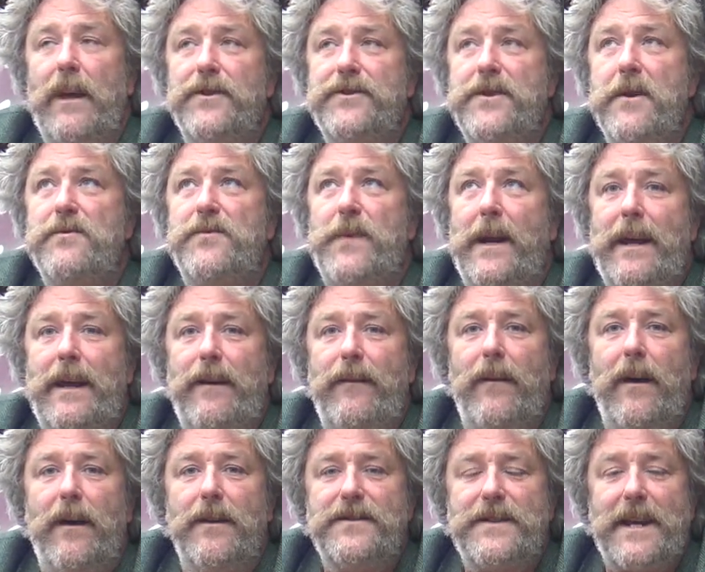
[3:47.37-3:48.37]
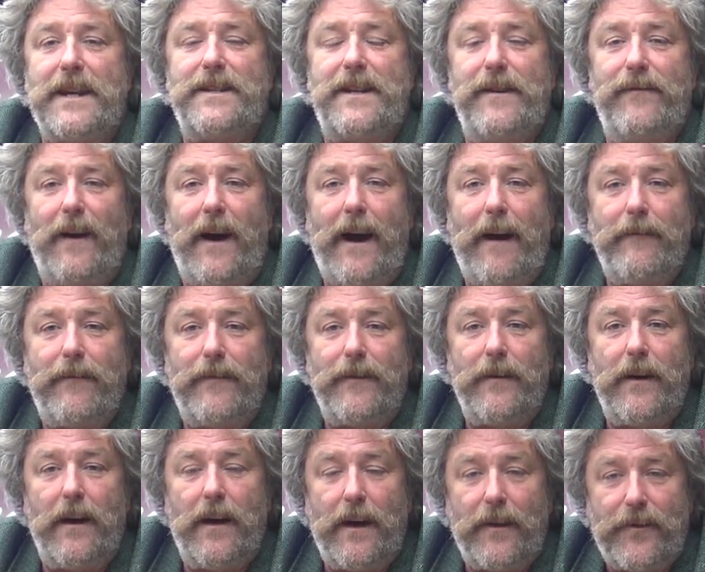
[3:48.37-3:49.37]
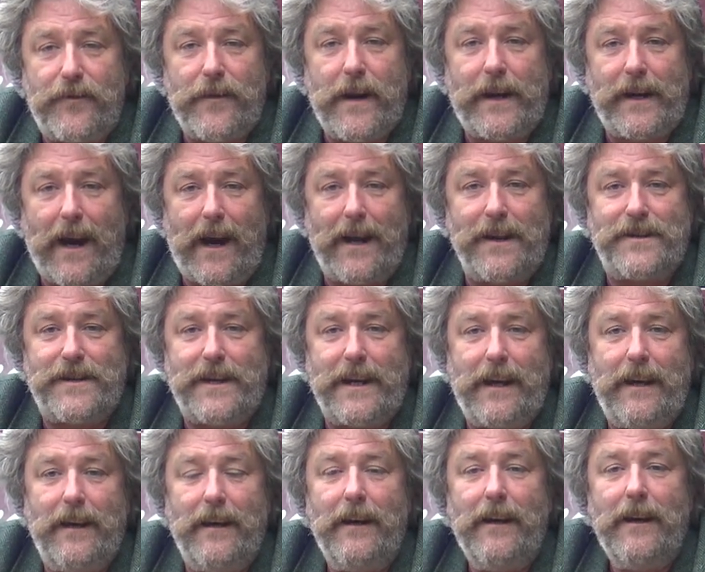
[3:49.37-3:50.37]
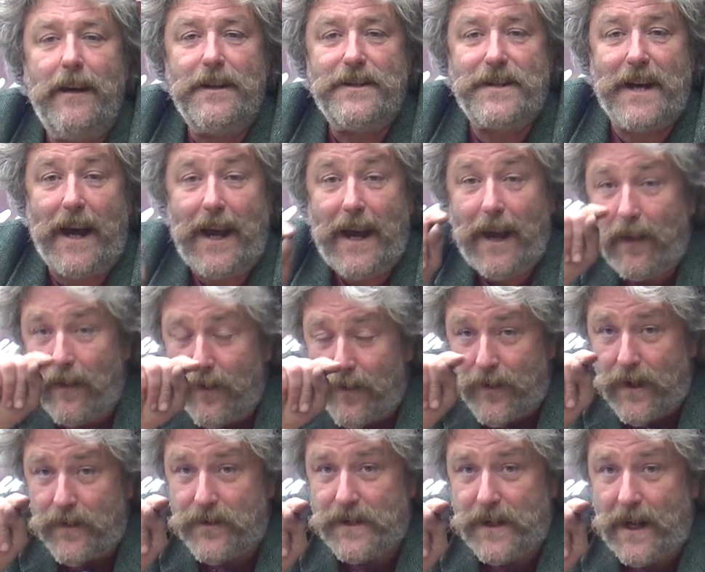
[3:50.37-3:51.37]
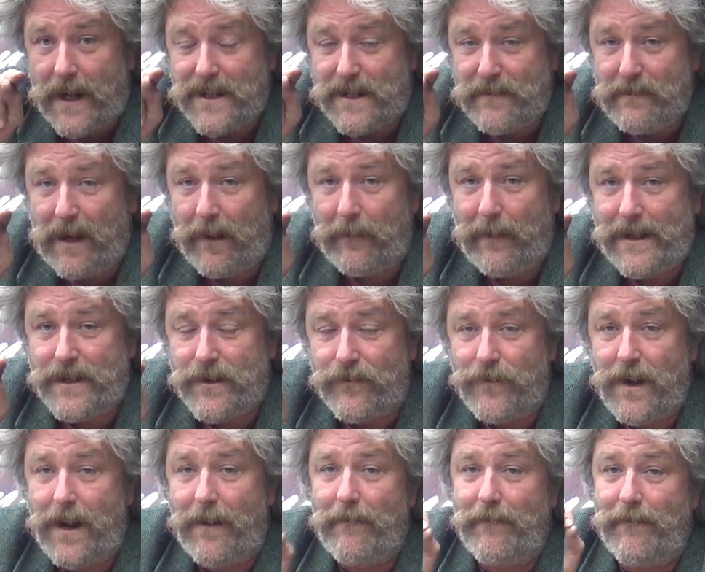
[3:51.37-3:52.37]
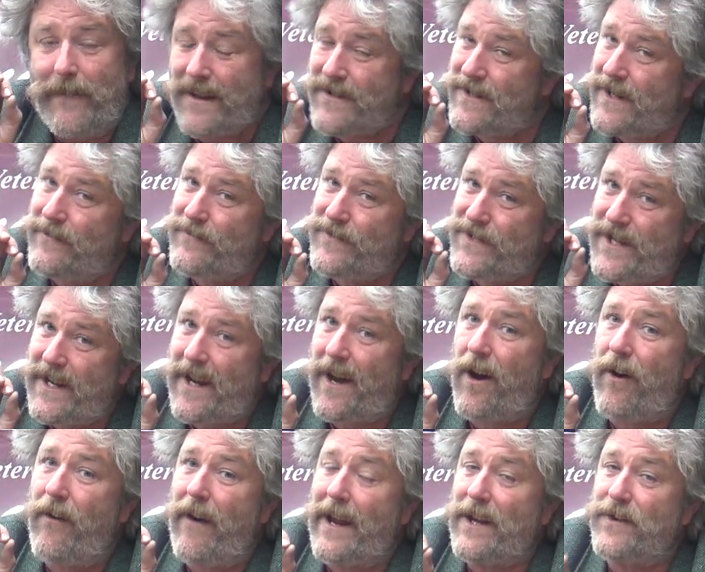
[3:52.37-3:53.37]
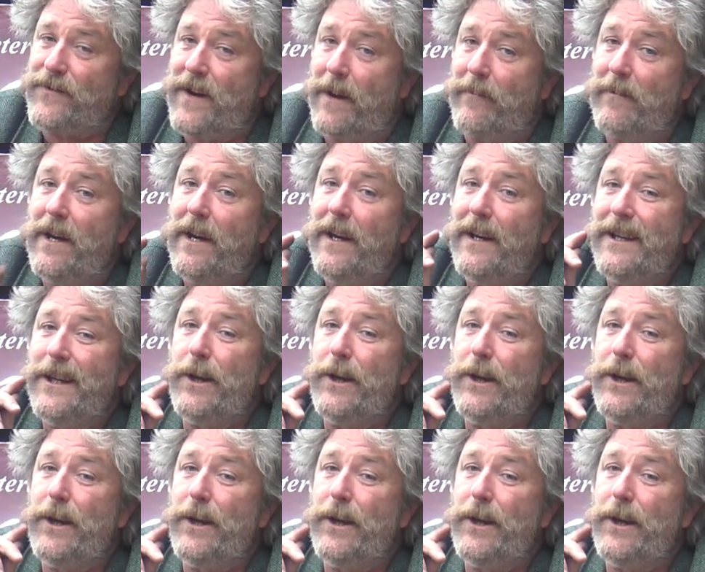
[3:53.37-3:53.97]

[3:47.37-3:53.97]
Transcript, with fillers: two twenty sixty-five uh, three ninety tyre, three ninety millimetre rim, that's a T R X rim.